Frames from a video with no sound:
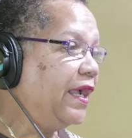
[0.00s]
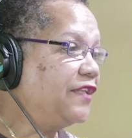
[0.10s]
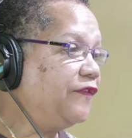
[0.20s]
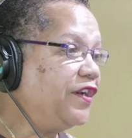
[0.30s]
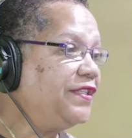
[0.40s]

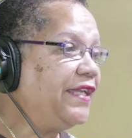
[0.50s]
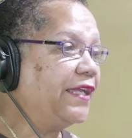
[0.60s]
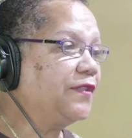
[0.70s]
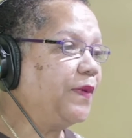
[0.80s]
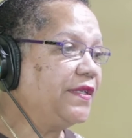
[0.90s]
As far as the
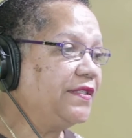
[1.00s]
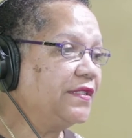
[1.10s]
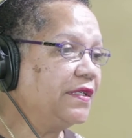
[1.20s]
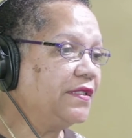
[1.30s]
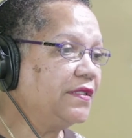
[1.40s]
Express
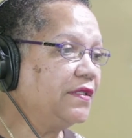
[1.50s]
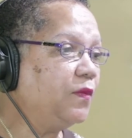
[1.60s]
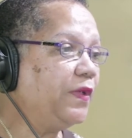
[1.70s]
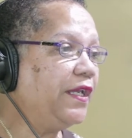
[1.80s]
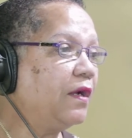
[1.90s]
is
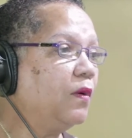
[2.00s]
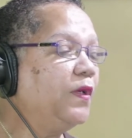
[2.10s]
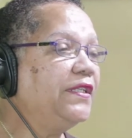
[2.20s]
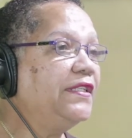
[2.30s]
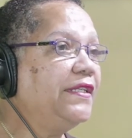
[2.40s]
concerned, we are
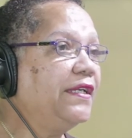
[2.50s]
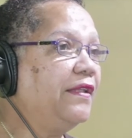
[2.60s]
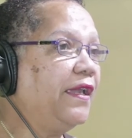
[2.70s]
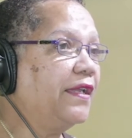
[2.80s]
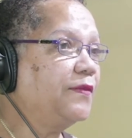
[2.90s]
going to take
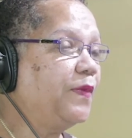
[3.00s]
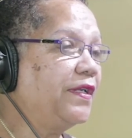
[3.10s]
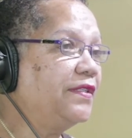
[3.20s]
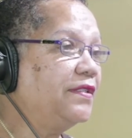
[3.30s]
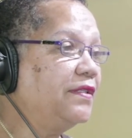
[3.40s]
the
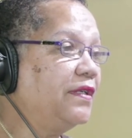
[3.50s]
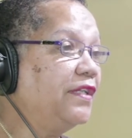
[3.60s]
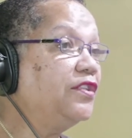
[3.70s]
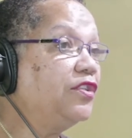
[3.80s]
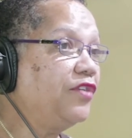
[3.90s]
Express
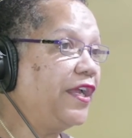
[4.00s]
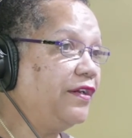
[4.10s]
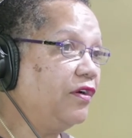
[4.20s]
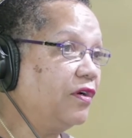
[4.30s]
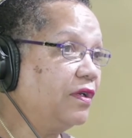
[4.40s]
into
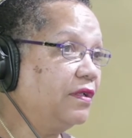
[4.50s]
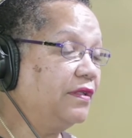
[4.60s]
dry dock,